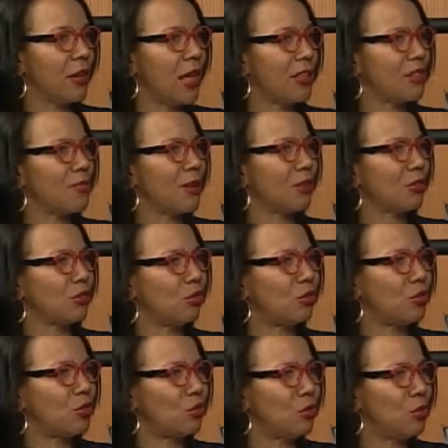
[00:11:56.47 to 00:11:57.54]
especially
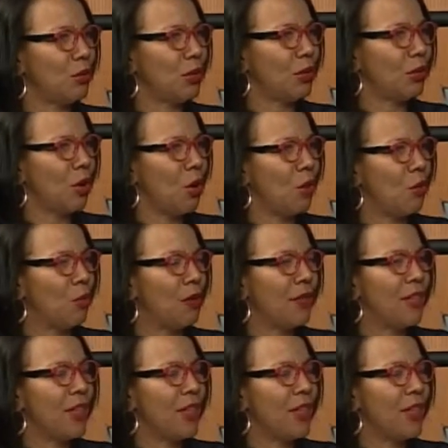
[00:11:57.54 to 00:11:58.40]
student loan,